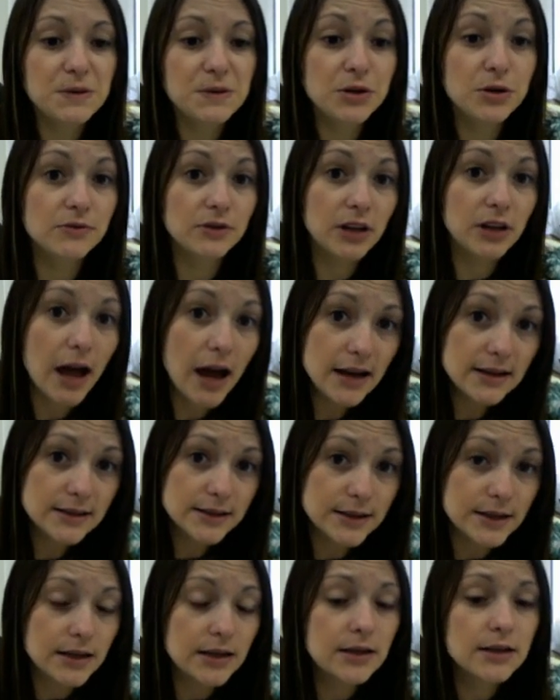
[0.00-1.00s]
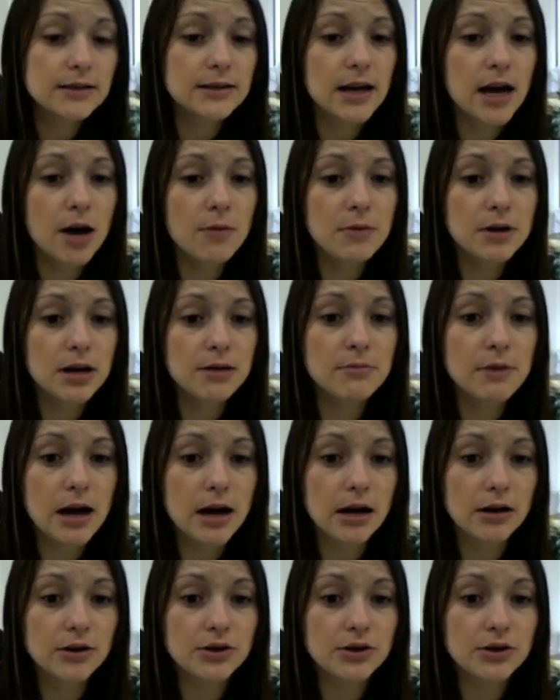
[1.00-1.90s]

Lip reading: Speed or velocity is how many